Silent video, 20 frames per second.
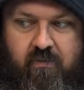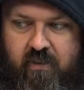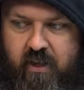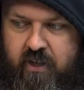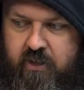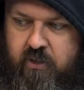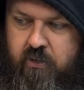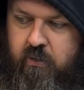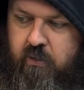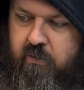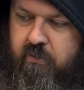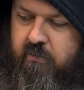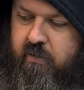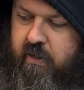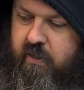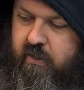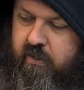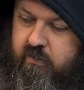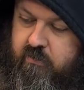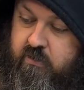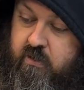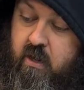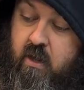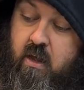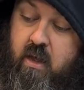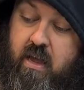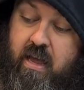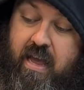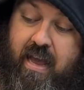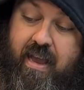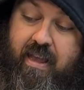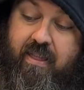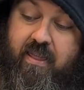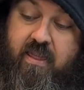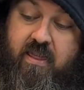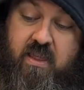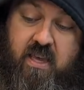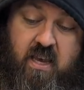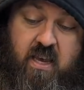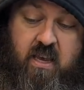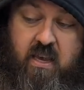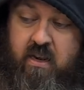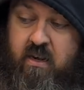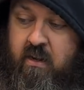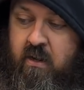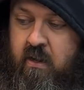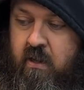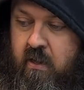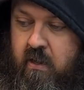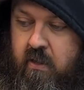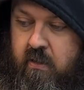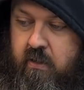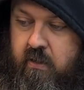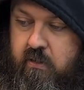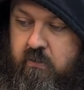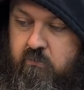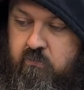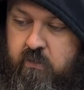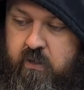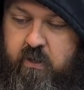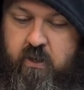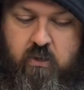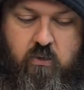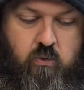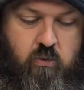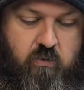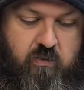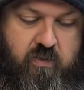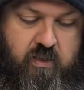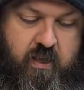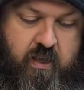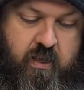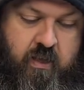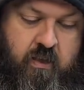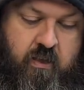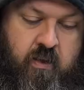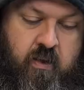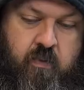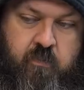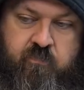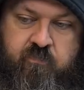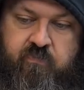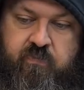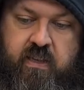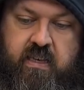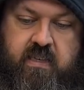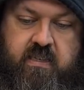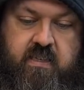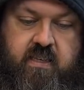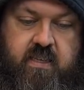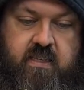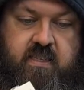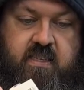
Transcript: like 2 or 3 of those. And then the really cool thing is these